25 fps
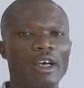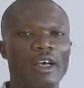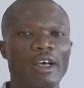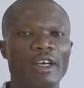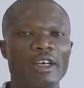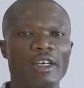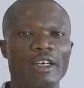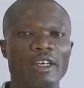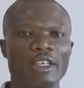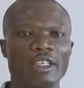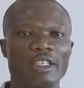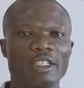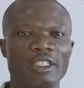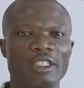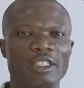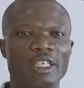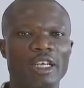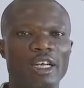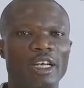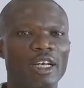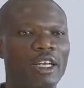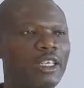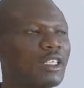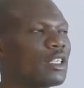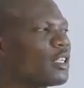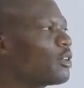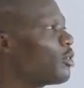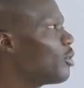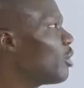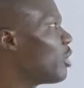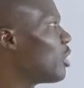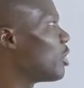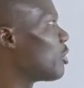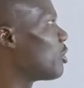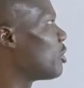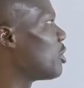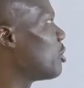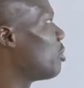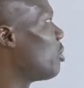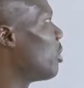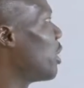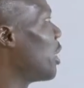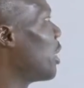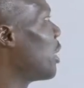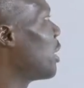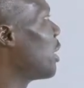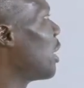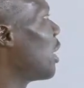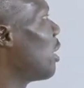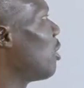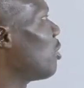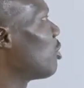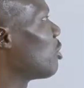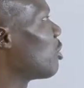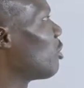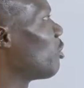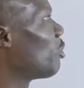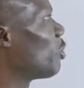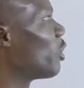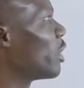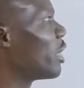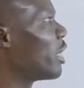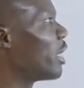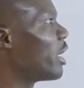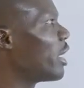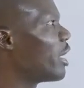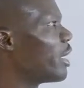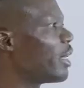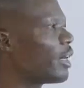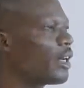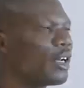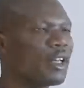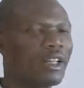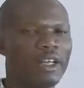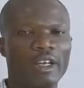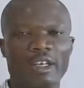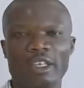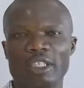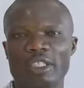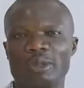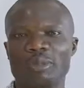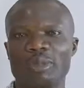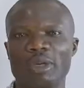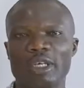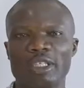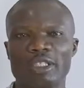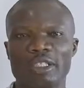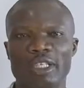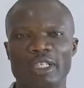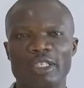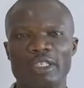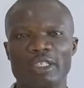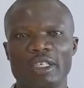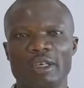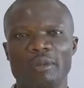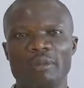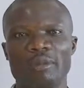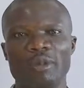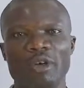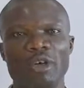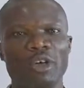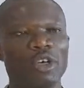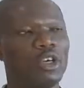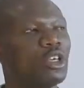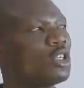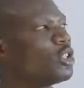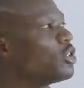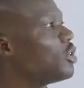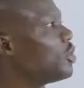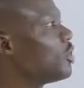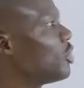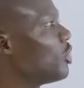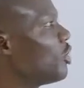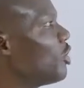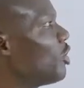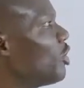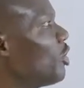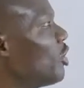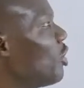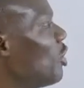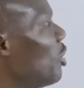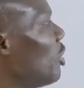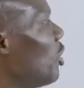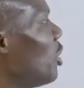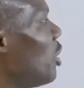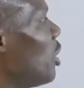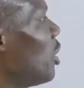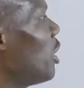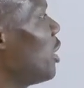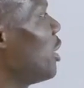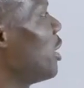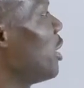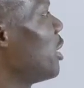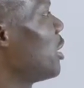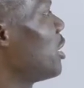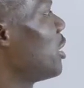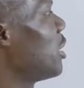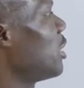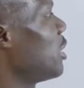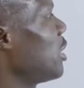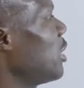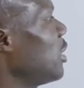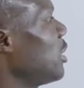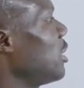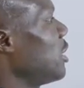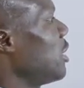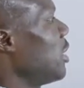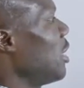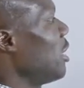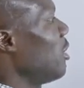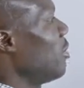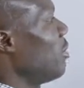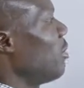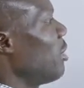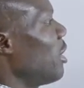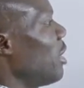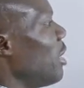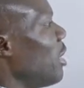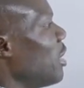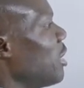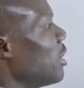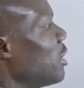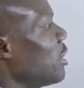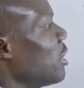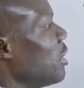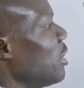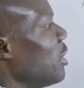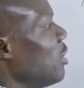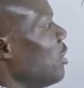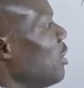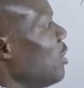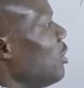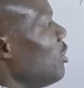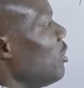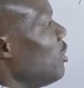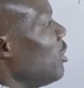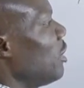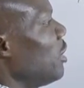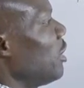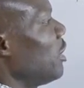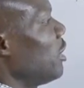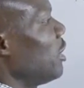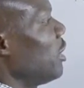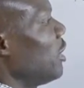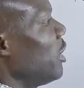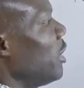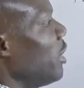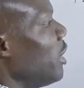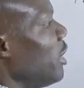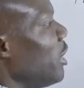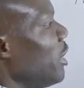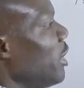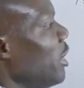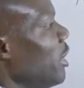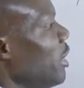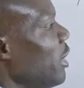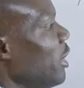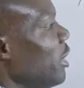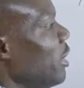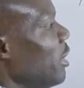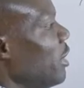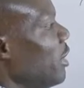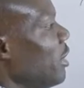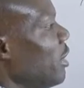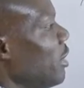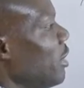it is a Latin word which meant out of 100, that is percentum. So this is the same as 23